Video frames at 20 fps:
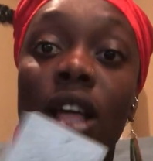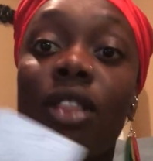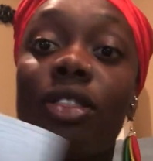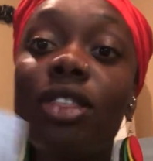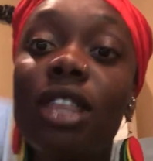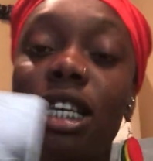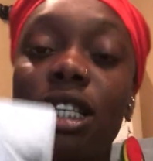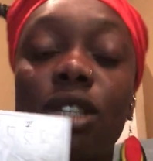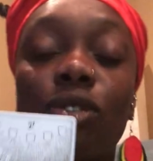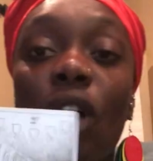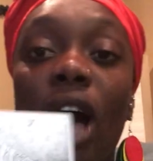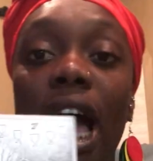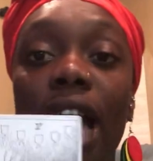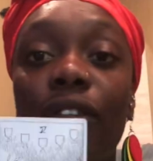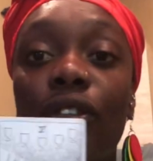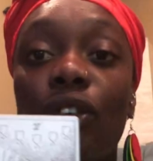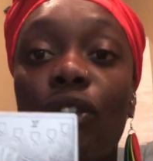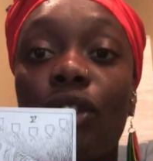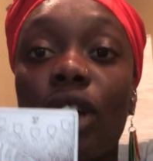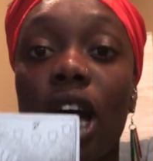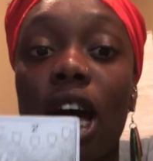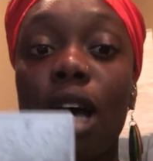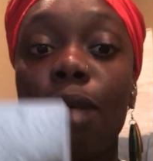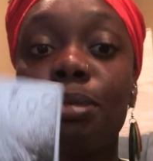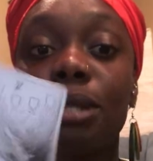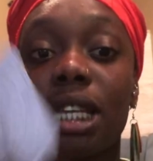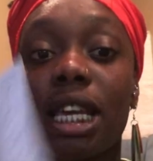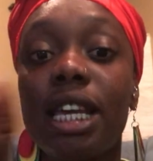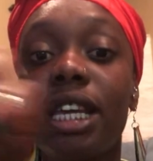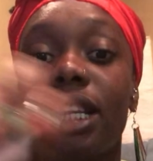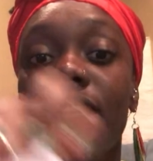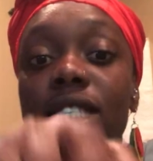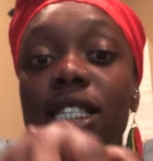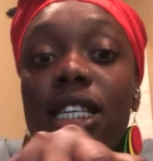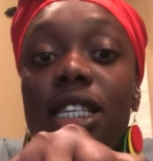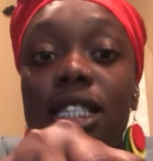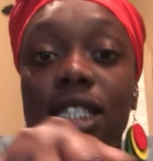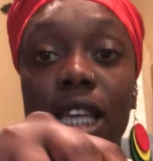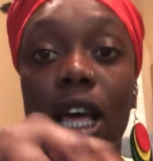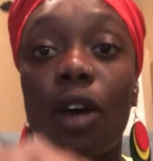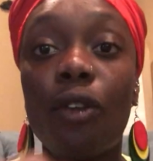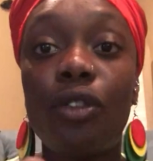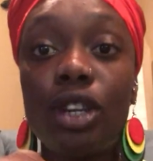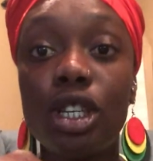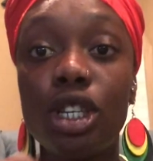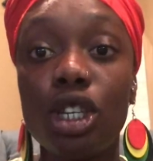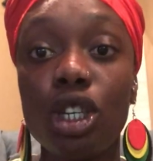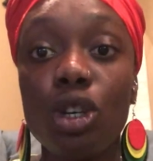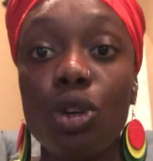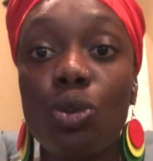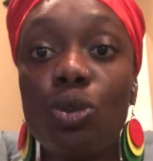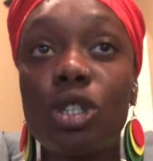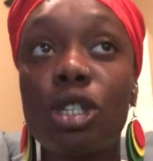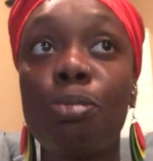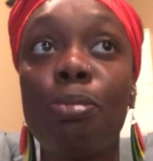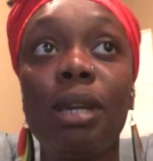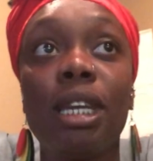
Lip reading: This Five of Cups is self-induced